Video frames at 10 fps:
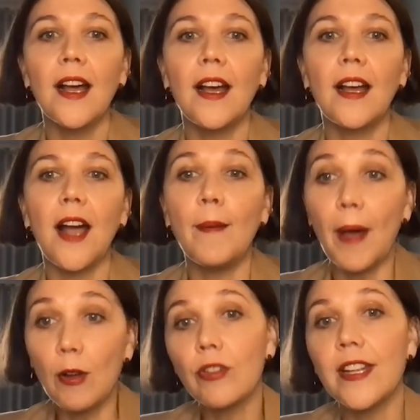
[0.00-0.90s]

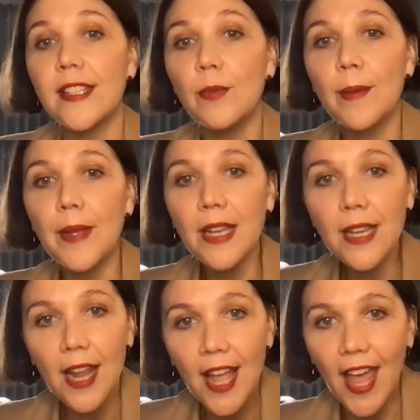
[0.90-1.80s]
about crazy
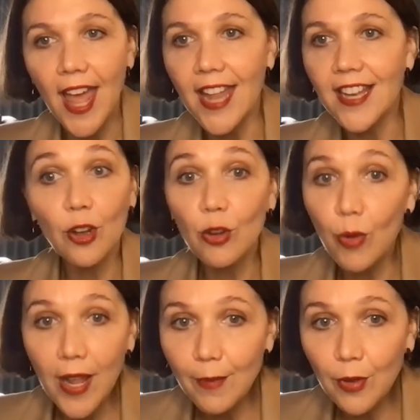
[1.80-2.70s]
women, and they're
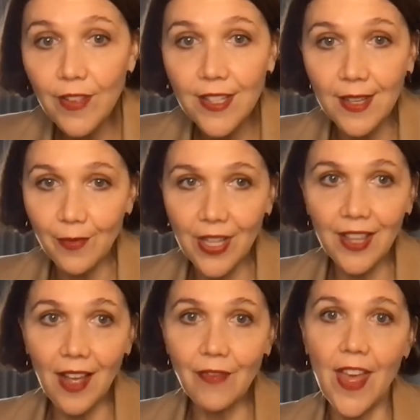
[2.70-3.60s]
great movies and we
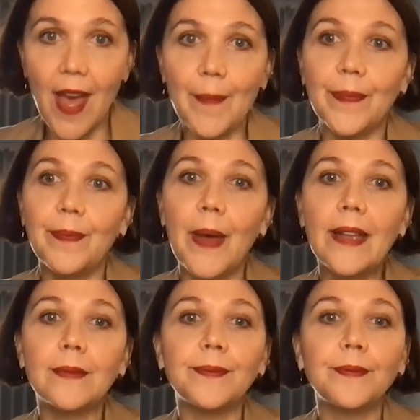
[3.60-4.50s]
love them,
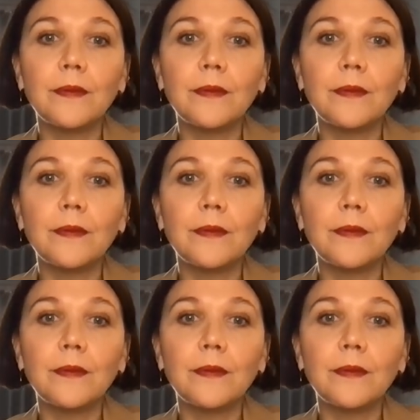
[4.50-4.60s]
but